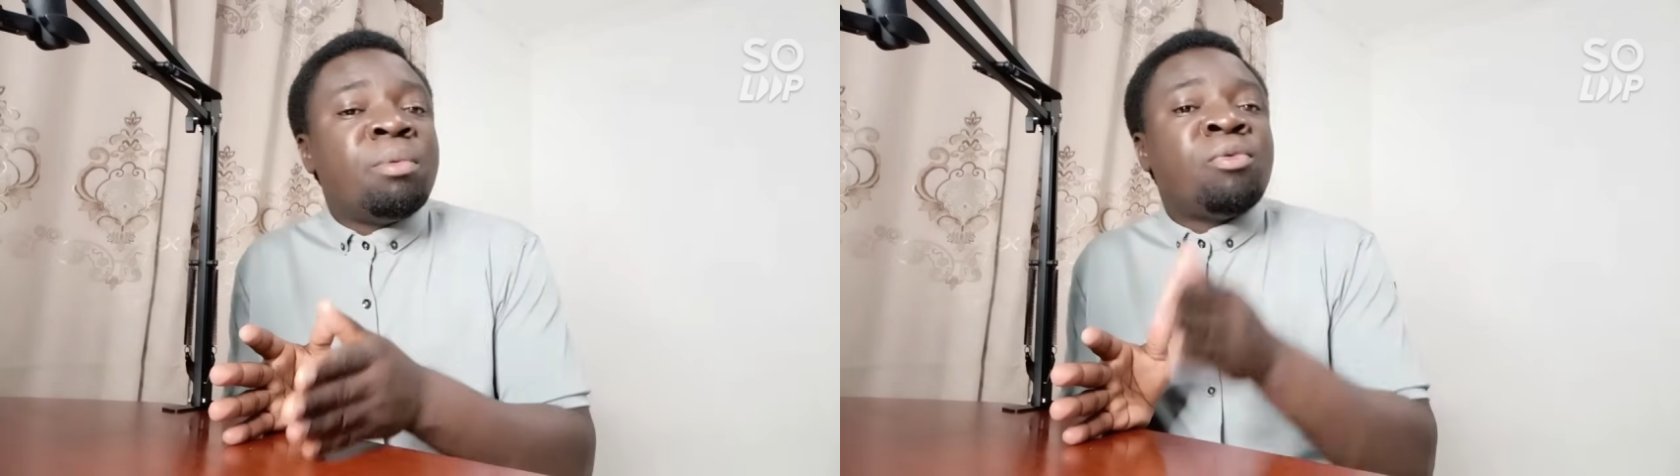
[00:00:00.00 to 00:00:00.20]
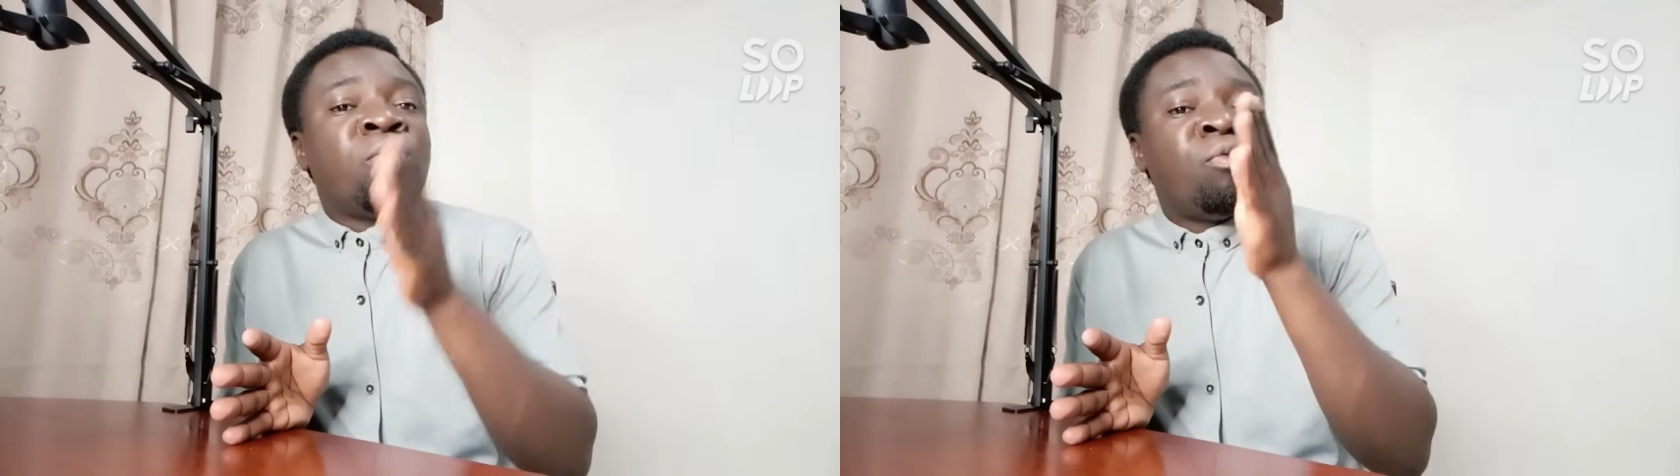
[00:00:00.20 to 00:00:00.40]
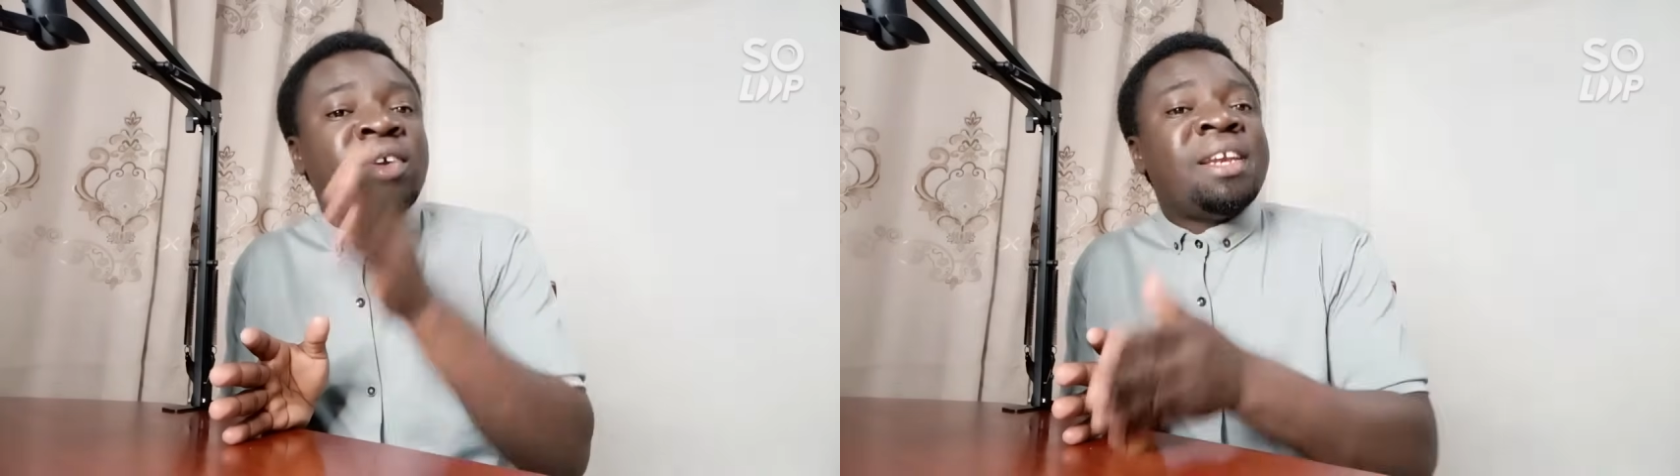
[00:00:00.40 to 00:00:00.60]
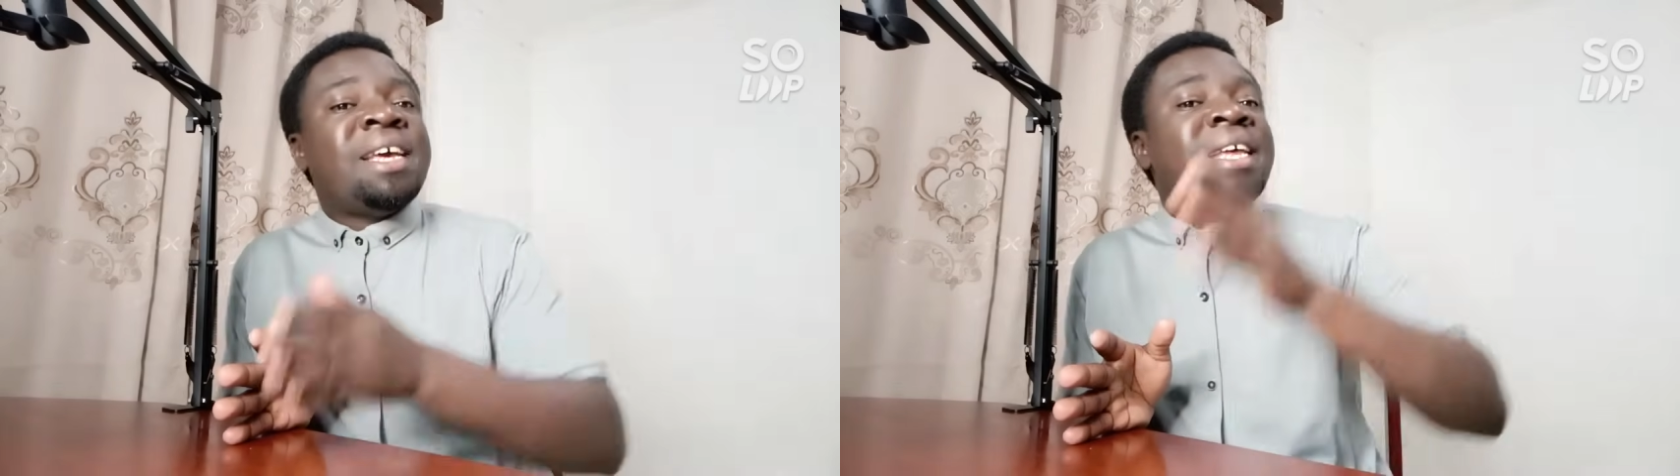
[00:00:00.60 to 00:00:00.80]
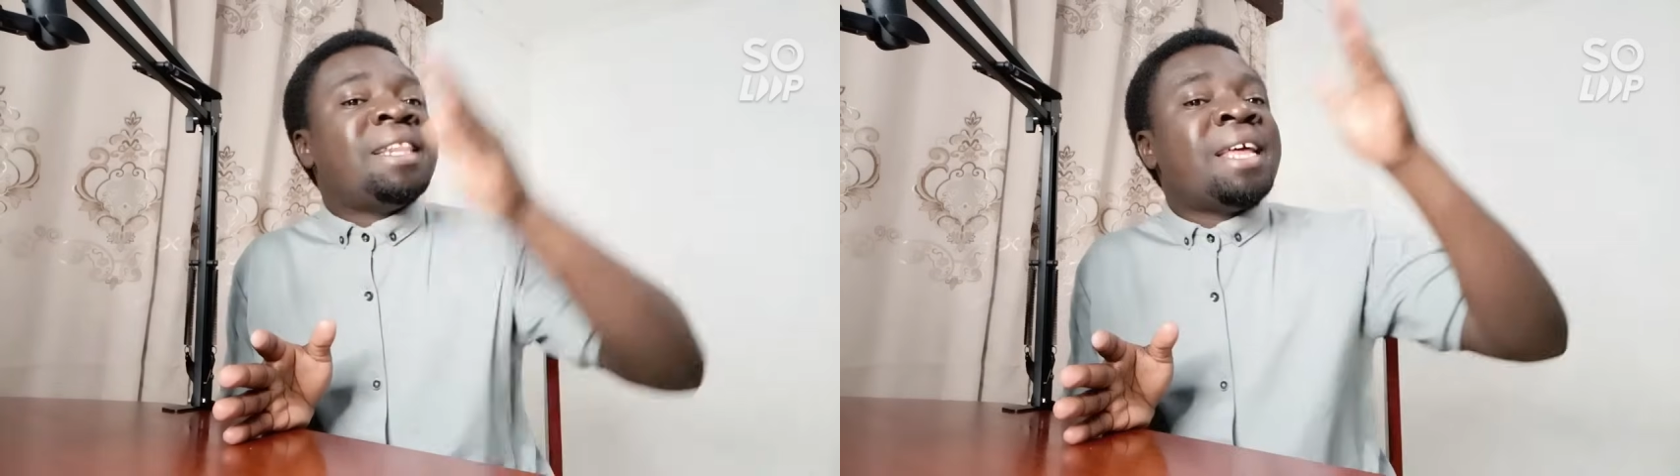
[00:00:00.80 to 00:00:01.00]
fulfilled
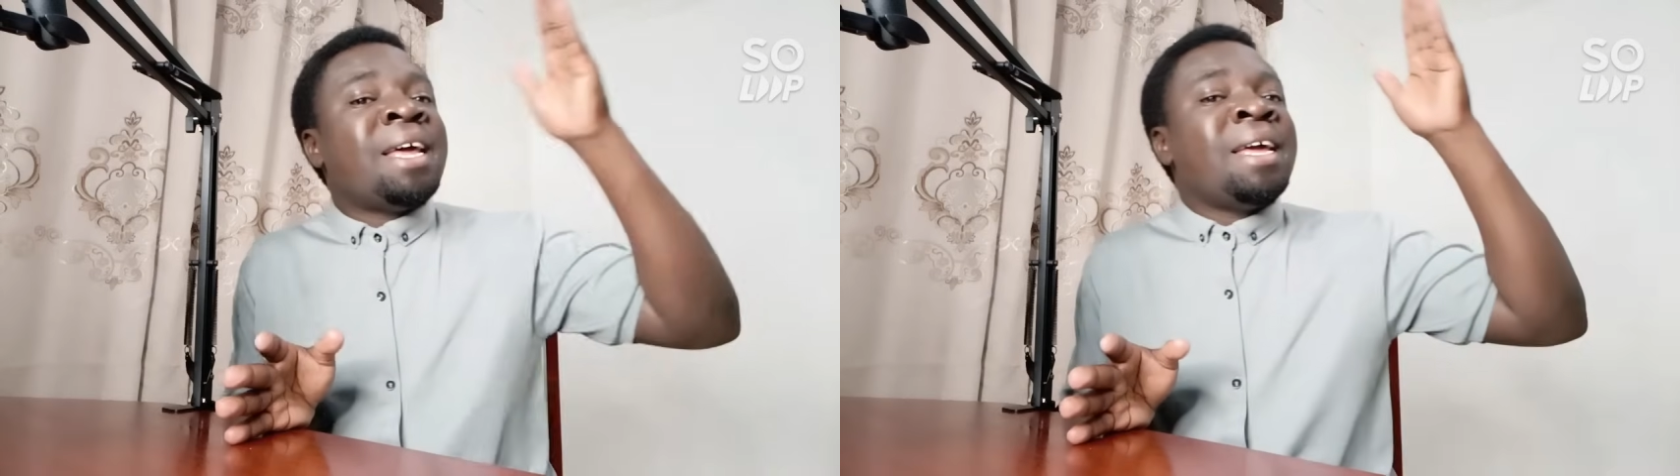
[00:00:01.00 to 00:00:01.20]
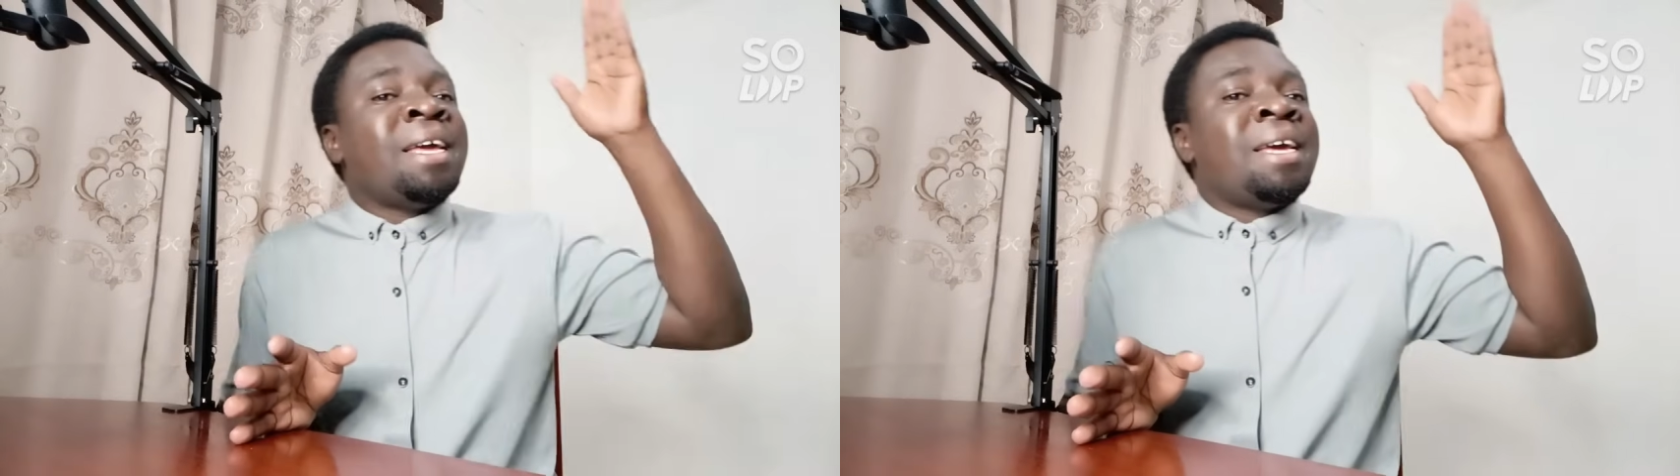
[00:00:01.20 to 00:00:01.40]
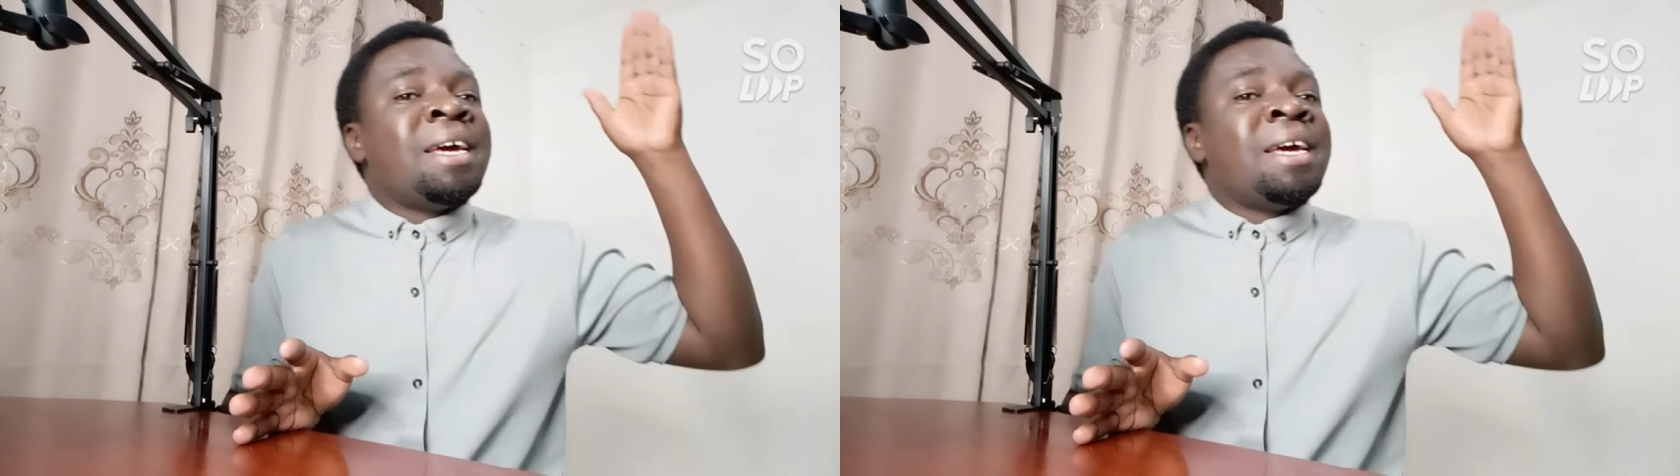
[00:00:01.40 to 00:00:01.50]
in the